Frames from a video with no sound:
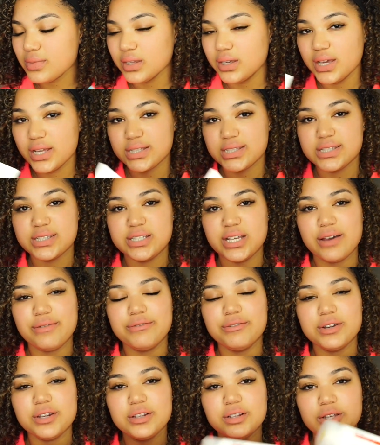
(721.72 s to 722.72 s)
It's
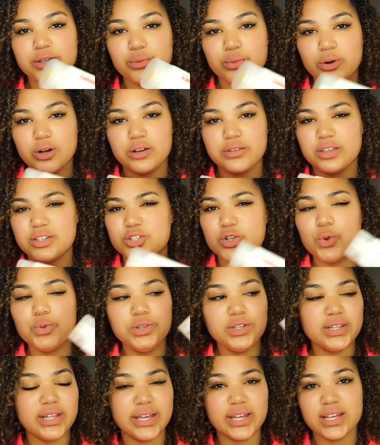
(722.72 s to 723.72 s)
definitely worth, it's
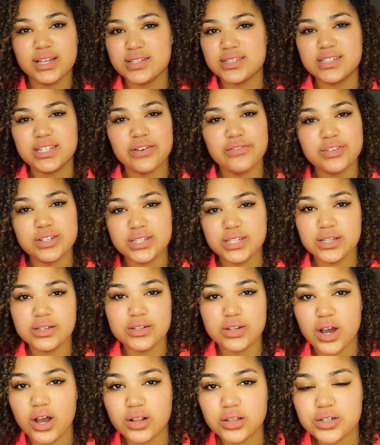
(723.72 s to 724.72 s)
only like
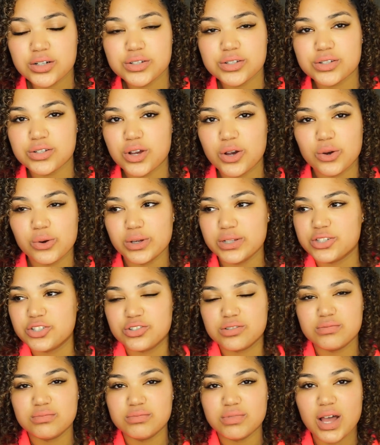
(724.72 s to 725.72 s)
$17, so
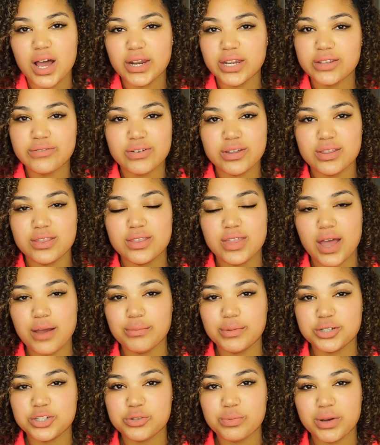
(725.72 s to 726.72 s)
it's not even
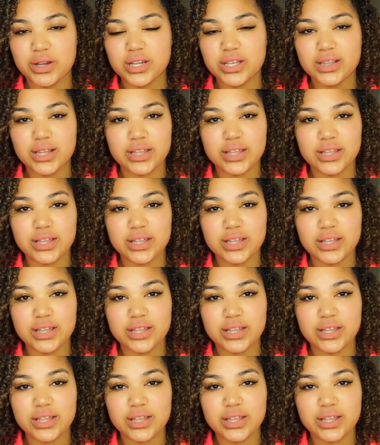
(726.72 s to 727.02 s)
that much money.